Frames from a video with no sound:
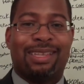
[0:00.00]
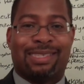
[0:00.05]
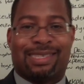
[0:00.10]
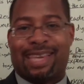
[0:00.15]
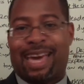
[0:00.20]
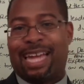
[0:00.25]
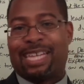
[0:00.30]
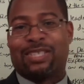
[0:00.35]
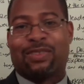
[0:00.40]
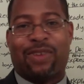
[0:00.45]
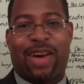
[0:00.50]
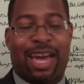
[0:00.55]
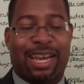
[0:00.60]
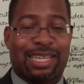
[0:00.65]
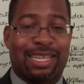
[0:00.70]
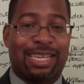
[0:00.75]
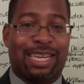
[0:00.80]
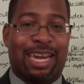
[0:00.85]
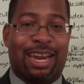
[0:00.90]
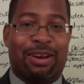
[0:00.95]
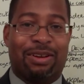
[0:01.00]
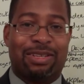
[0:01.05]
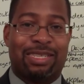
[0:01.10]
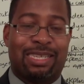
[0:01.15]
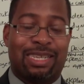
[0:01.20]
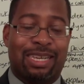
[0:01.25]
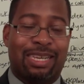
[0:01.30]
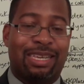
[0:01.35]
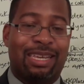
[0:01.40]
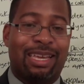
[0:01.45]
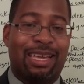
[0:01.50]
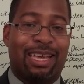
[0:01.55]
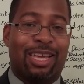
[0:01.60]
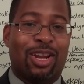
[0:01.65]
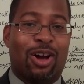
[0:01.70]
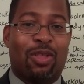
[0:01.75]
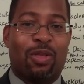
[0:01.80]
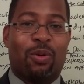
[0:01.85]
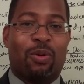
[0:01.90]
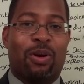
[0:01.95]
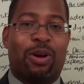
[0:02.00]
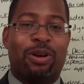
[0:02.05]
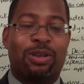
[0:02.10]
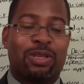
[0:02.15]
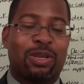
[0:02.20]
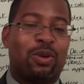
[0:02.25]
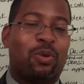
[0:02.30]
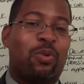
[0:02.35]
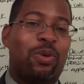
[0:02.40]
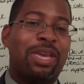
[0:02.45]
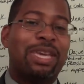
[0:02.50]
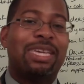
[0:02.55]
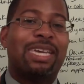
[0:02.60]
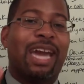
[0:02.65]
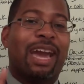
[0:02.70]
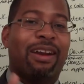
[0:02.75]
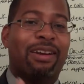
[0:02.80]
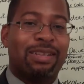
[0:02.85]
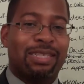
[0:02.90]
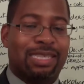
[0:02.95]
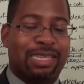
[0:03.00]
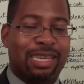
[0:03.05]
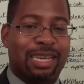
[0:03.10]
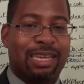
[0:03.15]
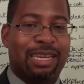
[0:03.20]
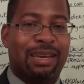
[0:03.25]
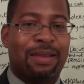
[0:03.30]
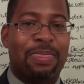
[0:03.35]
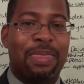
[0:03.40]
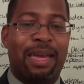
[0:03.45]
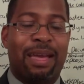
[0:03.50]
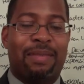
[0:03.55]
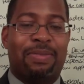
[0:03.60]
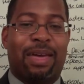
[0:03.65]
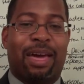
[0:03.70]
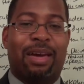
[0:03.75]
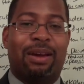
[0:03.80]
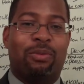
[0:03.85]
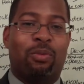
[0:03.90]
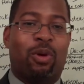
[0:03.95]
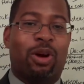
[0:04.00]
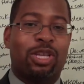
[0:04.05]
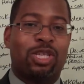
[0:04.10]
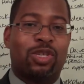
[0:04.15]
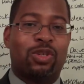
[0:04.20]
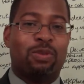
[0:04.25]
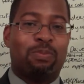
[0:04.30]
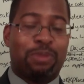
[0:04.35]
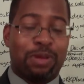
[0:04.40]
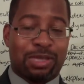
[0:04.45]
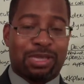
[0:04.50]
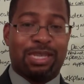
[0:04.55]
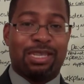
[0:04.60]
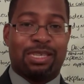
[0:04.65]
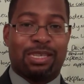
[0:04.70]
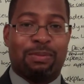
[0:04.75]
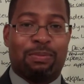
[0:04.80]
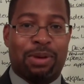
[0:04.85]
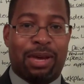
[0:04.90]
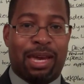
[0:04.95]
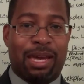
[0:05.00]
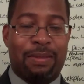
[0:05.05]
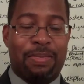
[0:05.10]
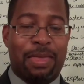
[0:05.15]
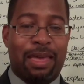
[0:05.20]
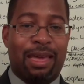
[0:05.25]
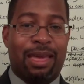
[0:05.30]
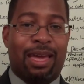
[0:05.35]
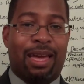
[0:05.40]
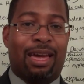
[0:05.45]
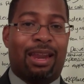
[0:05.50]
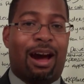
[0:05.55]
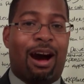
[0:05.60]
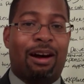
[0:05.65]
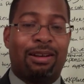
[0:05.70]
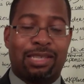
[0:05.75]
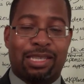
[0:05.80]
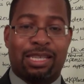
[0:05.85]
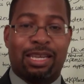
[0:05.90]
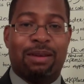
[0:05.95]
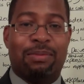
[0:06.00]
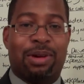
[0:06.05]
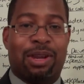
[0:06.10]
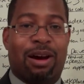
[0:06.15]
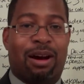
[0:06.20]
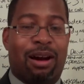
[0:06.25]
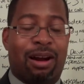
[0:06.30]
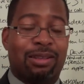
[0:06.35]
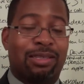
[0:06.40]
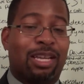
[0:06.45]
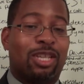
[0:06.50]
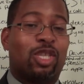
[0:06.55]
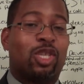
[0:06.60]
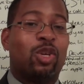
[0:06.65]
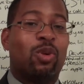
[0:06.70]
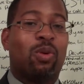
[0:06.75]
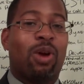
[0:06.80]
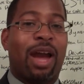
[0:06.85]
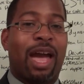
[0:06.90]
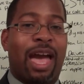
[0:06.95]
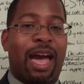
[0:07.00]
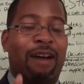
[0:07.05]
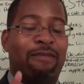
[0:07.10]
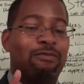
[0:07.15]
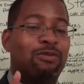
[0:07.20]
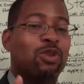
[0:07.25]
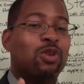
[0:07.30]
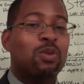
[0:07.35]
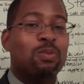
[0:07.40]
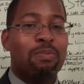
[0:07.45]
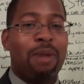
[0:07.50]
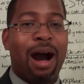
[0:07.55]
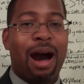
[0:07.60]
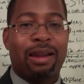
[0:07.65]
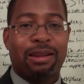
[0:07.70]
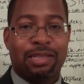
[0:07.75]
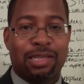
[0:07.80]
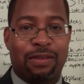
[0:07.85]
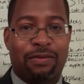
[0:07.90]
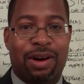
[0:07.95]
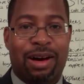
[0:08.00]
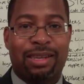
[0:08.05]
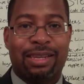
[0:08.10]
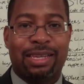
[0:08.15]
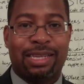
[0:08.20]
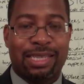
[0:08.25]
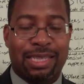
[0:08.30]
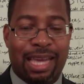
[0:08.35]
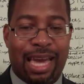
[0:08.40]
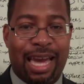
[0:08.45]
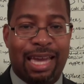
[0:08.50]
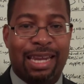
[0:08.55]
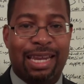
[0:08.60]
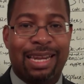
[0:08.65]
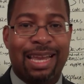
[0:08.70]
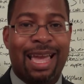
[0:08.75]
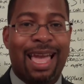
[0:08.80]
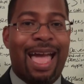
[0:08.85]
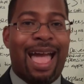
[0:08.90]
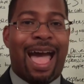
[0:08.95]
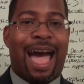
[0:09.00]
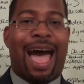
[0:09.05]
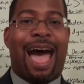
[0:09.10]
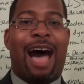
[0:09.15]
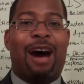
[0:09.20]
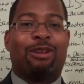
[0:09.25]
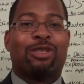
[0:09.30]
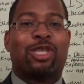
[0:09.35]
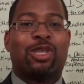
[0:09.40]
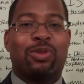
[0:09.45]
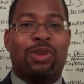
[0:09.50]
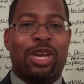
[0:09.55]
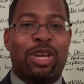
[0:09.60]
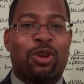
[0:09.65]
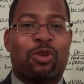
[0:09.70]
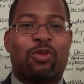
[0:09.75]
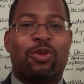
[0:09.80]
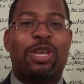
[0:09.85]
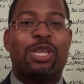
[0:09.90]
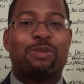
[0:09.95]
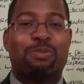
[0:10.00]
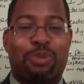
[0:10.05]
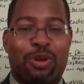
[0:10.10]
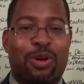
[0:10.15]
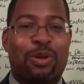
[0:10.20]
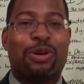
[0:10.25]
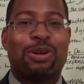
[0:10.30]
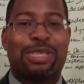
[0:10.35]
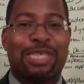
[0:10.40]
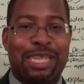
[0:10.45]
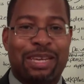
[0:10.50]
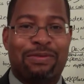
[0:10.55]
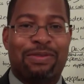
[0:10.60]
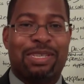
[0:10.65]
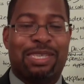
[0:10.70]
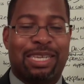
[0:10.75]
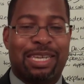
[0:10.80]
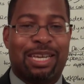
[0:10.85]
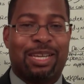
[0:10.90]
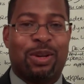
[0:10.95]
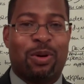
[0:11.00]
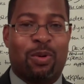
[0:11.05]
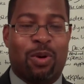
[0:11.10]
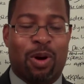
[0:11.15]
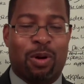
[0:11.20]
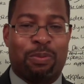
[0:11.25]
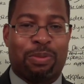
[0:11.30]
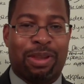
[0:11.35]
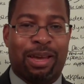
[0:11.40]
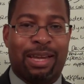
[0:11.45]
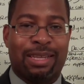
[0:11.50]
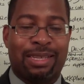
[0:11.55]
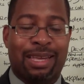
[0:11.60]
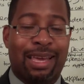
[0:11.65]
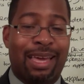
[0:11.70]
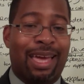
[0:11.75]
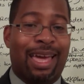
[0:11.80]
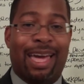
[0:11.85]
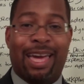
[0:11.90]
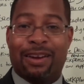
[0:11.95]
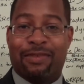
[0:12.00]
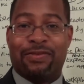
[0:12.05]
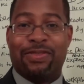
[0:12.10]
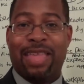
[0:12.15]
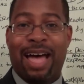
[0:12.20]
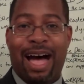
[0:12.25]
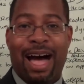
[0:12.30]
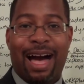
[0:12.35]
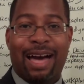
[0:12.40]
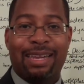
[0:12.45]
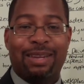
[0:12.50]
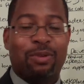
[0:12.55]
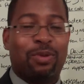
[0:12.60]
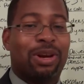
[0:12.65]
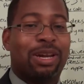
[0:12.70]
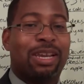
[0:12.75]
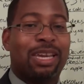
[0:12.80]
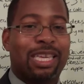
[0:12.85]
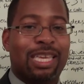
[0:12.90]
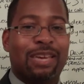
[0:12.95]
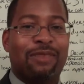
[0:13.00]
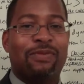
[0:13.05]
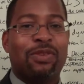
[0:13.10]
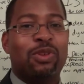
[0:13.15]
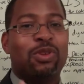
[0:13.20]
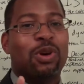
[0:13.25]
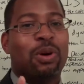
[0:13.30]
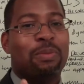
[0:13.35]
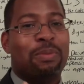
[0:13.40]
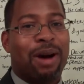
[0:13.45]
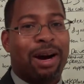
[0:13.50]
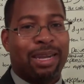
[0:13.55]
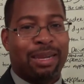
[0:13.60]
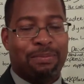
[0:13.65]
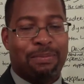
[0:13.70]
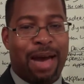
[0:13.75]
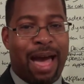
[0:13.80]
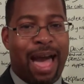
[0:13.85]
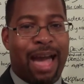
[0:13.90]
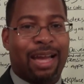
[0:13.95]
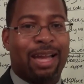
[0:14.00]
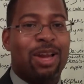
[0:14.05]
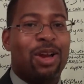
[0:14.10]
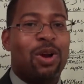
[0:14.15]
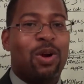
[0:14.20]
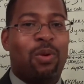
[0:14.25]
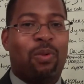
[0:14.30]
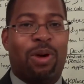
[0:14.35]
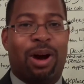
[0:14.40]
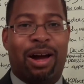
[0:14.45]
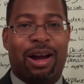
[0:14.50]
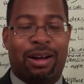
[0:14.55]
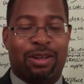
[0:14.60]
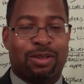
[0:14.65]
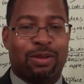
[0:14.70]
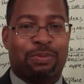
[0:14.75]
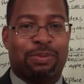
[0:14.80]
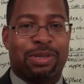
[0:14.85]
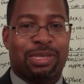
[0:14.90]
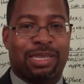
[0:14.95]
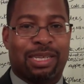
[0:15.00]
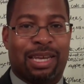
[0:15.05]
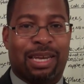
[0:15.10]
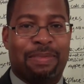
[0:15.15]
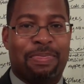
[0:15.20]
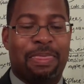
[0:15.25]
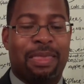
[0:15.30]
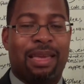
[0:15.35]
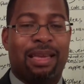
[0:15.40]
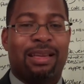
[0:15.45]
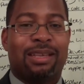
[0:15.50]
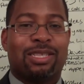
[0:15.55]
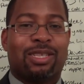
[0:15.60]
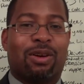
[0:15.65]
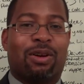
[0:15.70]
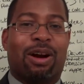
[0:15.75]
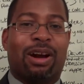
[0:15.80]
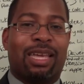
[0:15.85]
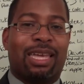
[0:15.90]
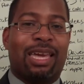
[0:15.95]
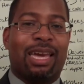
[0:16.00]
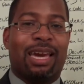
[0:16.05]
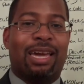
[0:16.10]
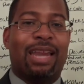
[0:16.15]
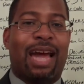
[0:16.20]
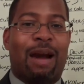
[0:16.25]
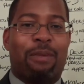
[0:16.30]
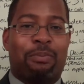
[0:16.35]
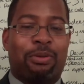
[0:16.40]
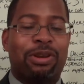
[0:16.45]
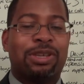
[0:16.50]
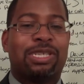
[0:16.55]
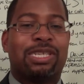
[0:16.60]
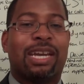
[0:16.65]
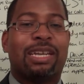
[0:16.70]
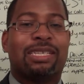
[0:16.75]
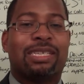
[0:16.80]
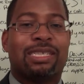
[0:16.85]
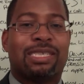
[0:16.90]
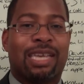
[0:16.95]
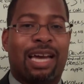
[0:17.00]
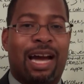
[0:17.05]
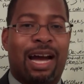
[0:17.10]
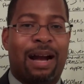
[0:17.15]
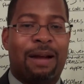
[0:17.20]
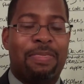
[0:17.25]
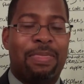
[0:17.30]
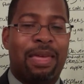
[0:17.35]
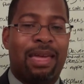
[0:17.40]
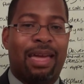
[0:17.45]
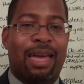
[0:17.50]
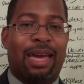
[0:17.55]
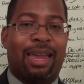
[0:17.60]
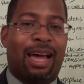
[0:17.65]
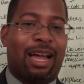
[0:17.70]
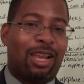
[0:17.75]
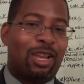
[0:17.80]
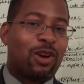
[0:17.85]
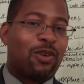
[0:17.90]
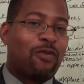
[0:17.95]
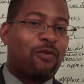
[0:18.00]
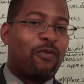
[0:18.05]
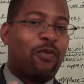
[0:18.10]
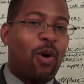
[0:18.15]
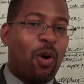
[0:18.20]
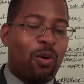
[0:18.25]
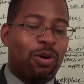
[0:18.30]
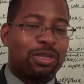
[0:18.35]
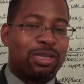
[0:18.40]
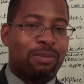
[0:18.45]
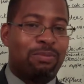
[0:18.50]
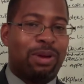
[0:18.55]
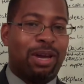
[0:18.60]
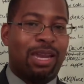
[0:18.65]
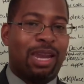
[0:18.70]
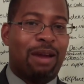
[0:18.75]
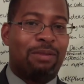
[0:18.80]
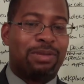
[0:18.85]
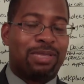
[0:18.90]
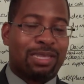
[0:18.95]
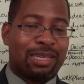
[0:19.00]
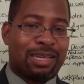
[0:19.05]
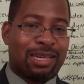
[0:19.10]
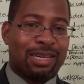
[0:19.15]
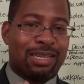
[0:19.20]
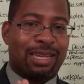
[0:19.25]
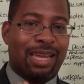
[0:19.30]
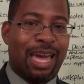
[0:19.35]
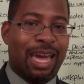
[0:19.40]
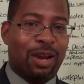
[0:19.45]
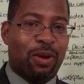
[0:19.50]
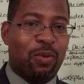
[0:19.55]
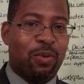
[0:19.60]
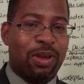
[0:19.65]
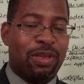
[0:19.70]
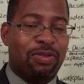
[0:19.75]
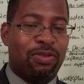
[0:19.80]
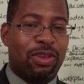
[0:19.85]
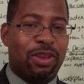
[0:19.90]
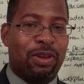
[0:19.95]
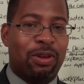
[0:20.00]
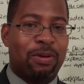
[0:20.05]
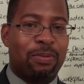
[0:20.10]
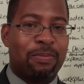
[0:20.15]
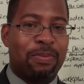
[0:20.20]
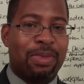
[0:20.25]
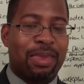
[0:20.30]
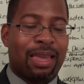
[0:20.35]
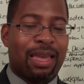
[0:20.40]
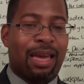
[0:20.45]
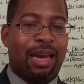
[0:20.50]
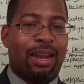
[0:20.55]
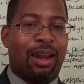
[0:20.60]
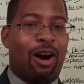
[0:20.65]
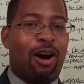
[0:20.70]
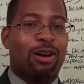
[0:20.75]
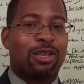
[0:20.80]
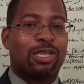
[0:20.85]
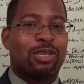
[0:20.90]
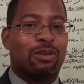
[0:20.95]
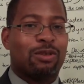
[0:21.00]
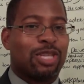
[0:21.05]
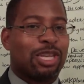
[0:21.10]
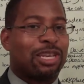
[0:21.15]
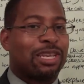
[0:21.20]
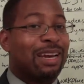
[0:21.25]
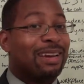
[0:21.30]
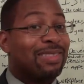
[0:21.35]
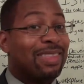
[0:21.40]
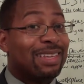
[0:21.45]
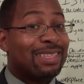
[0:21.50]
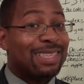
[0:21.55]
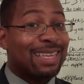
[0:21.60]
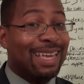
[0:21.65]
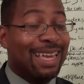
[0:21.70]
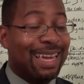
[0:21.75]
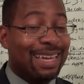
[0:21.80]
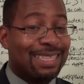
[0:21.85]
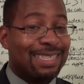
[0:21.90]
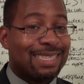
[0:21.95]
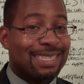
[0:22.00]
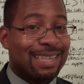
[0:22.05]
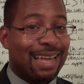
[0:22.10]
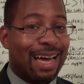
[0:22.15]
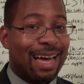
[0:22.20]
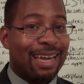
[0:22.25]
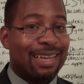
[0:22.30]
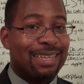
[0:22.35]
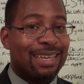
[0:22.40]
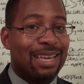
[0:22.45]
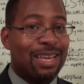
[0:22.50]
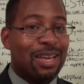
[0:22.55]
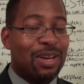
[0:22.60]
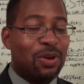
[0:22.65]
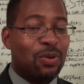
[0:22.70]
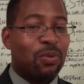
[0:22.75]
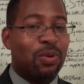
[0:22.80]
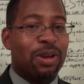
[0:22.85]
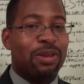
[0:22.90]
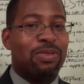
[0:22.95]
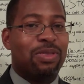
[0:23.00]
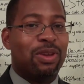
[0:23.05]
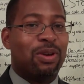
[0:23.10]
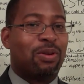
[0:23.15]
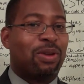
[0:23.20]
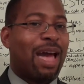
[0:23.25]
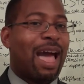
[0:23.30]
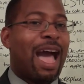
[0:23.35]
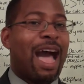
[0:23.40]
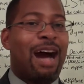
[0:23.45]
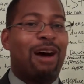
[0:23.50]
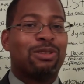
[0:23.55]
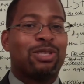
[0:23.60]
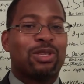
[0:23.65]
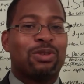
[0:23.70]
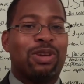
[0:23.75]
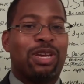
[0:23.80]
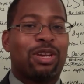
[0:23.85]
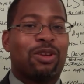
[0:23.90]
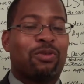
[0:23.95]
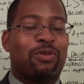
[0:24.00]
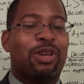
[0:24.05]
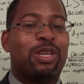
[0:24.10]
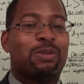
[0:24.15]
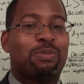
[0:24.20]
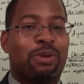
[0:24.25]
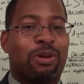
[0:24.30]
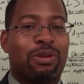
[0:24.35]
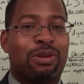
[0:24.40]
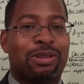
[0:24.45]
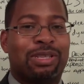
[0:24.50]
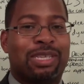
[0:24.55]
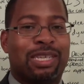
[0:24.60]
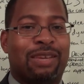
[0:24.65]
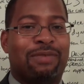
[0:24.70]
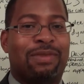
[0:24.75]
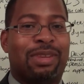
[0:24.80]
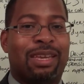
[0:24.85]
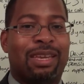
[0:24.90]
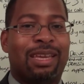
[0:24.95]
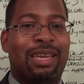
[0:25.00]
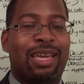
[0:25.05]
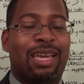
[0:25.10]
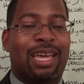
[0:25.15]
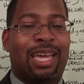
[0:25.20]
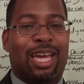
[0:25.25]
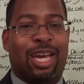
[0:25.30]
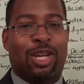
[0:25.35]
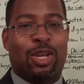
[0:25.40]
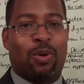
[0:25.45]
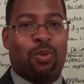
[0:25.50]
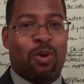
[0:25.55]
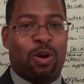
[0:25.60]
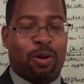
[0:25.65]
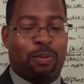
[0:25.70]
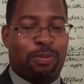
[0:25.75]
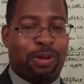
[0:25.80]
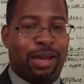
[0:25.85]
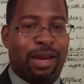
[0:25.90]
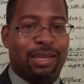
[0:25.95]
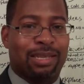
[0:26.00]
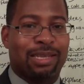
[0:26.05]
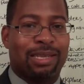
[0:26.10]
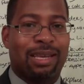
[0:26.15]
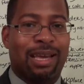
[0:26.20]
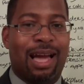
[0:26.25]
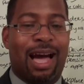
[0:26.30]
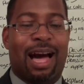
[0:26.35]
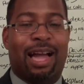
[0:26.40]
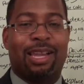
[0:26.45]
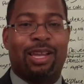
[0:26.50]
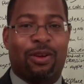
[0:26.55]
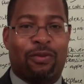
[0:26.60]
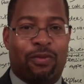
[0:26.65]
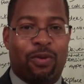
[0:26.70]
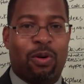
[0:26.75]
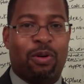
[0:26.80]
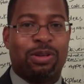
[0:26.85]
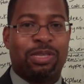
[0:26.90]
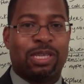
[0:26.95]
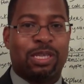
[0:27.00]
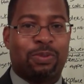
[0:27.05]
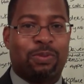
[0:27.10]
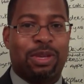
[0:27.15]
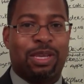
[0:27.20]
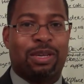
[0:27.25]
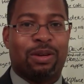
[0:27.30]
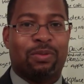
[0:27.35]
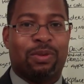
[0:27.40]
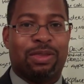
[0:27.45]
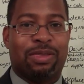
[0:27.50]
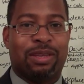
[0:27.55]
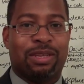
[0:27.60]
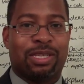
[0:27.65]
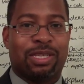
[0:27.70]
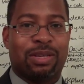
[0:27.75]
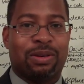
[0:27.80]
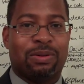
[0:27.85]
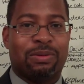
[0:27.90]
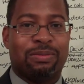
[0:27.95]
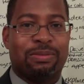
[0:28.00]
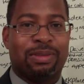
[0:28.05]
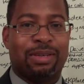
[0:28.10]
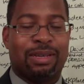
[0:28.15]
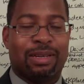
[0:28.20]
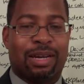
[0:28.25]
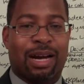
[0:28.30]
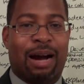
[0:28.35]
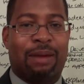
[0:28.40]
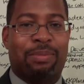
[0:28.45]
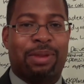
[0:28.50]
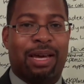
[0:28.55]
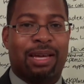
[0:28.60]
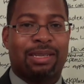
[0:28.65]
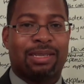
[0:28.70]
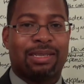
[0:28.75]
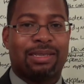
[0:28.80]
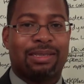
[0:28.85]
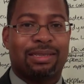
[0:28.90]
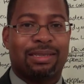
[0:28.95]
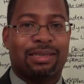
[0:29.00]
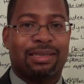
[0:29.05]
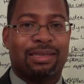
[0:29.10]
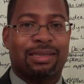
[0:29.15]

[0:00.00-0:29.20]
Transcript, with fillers: satisfaction guarantee. In other words, we guarantee you that once you participate in our seminar that you will have new models of understanding how to increase productivity in the workplace. If not, we're going to give you your money back 100%. So again, I appreciate your time and I look forward to being able to connect with you and also share this insight with you on how to increase productivity in the workplace. I look forward to speaking with you soon. God bless.